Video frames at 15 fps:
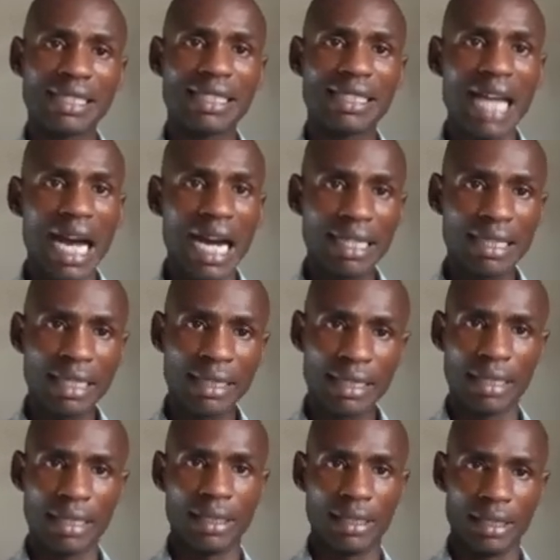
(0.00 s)

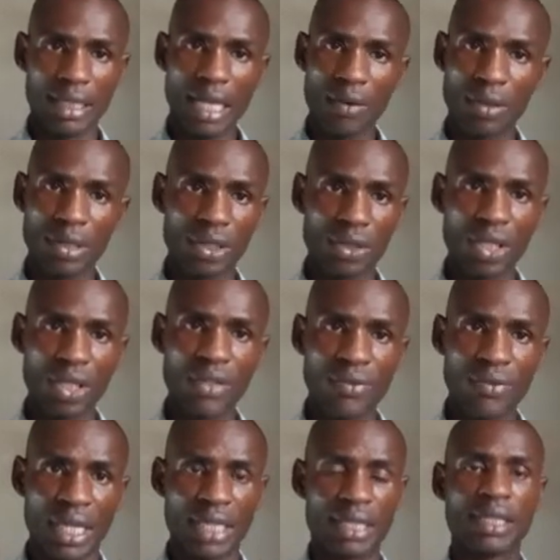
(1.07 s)
directly, that one is not
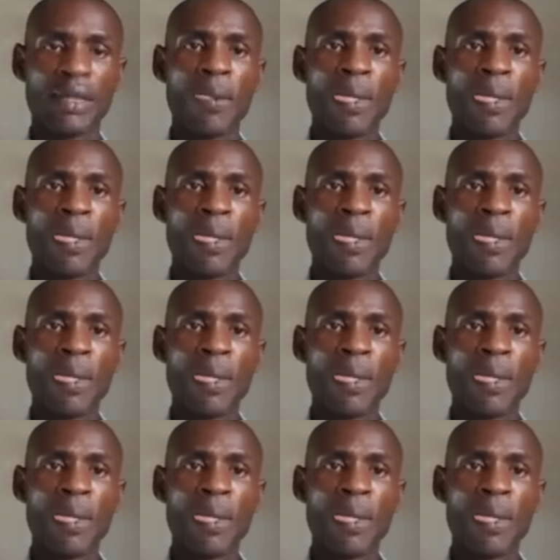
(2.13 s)
inverse,